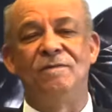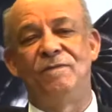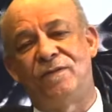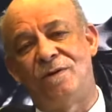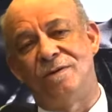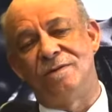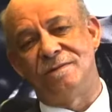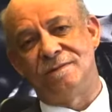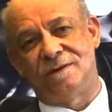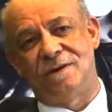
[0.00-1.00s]
Then
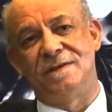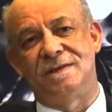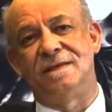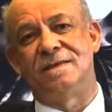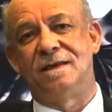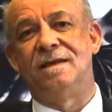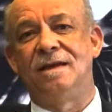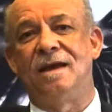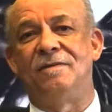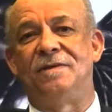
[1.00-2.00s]

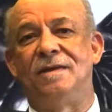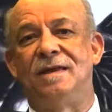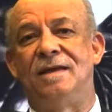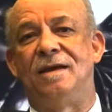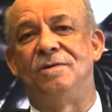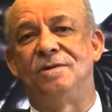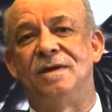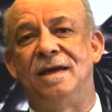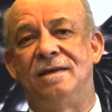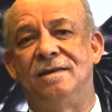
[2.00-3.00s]
consistently after that, I
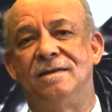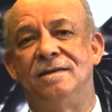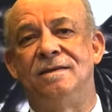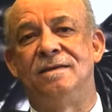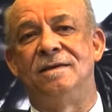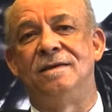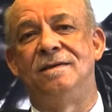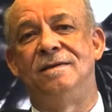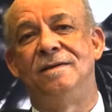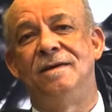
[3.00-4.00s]
also acted in the
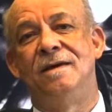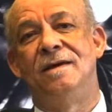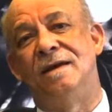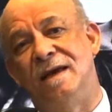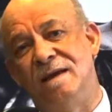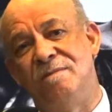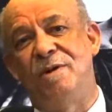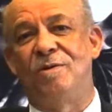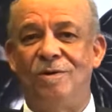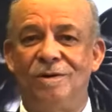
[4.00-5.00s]

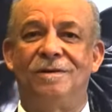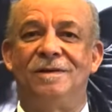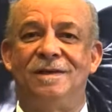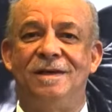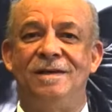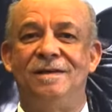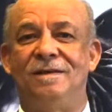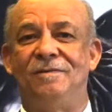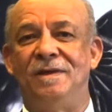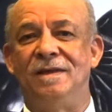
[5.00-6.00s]
Labor Court,
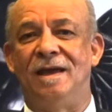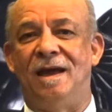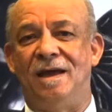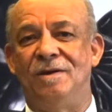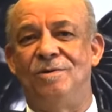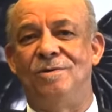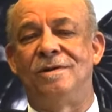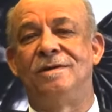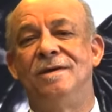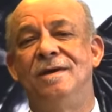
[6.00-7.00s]
alternatively in the High
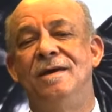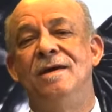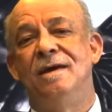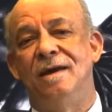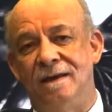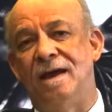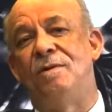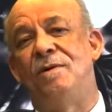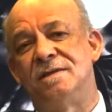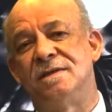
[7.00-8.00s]
Court. And
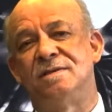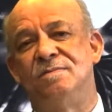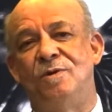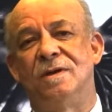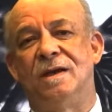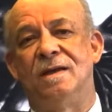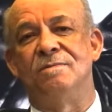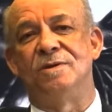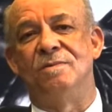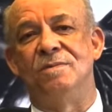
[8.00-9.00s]
I was a small
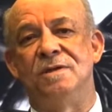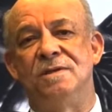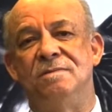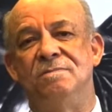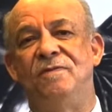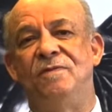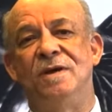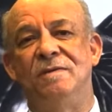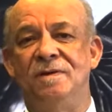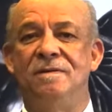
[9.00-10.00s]
claims commissioner
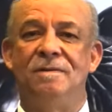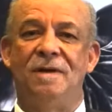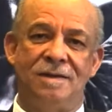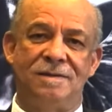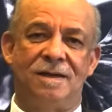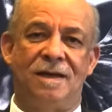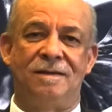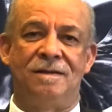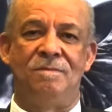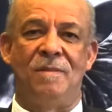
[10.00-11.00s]
before even I
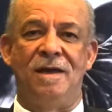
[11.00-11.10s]
started